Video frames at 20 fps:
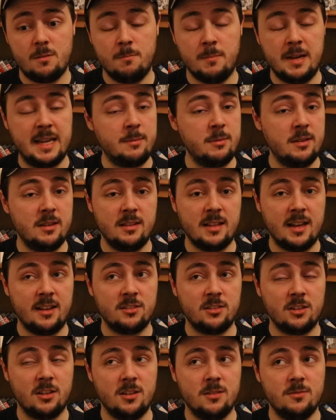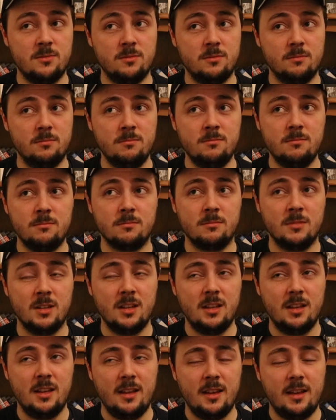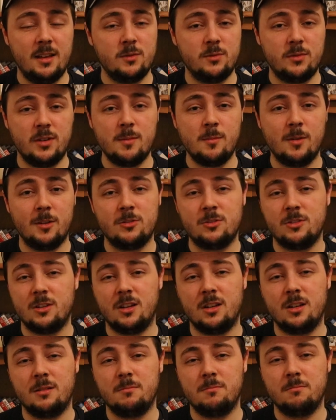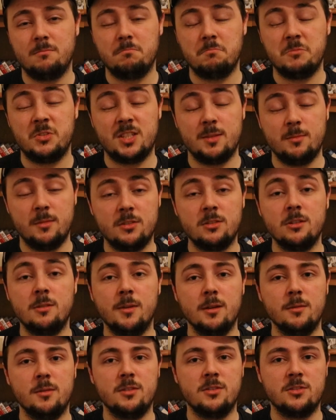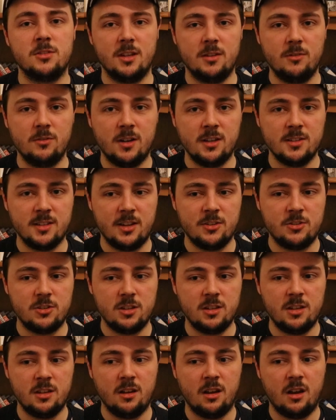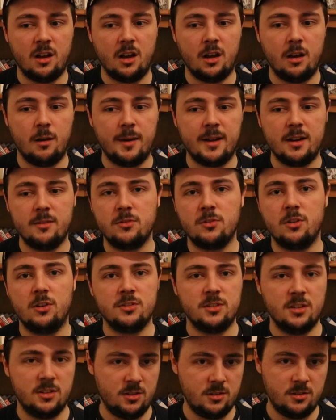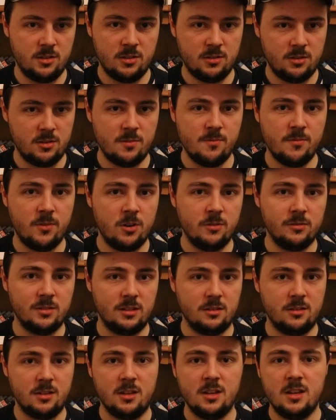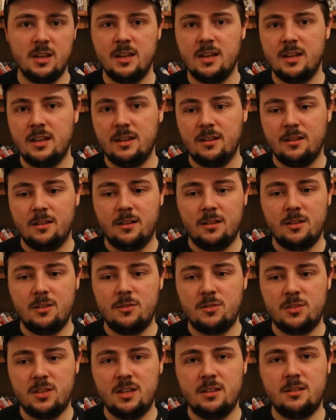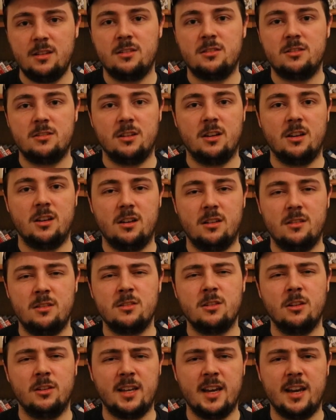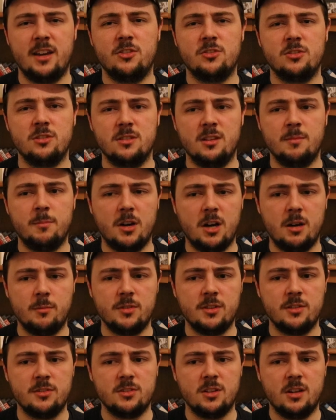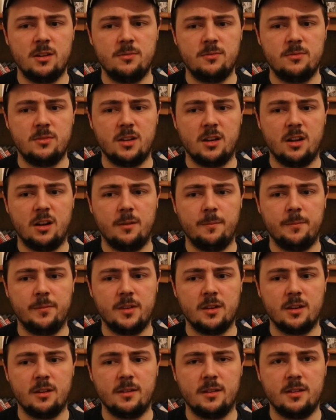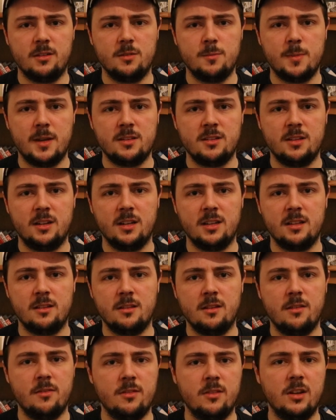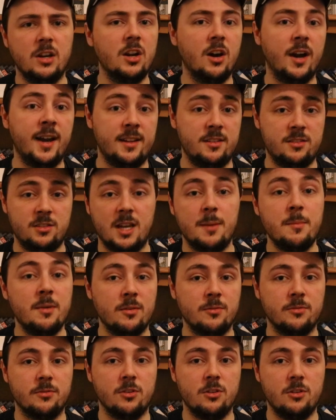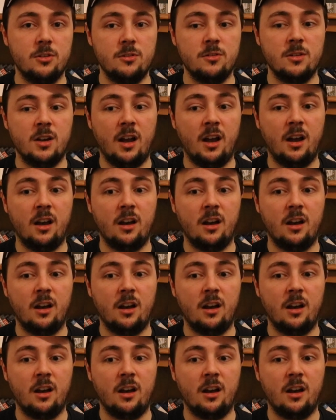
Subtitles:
maybe that's kind of, it's very much similar to a moment in Sunrise, actually, and of course it's involving the, you see this this location, the apartment and stuff, you know, and you basically the lights coming through,